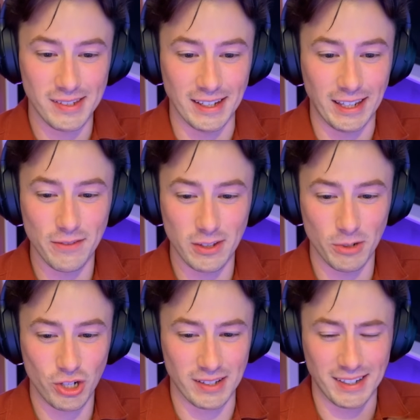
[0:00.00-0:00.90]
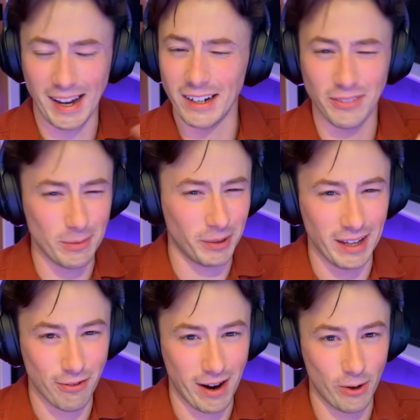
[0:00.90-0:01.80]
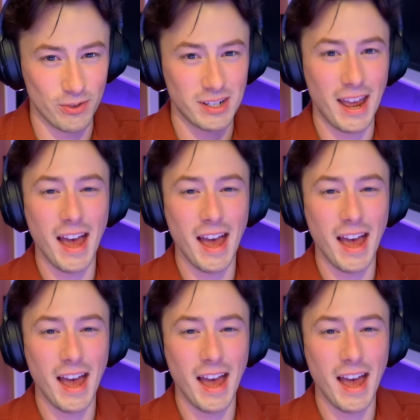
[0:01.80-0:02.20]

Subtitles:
It gives them a chance to kind of like play around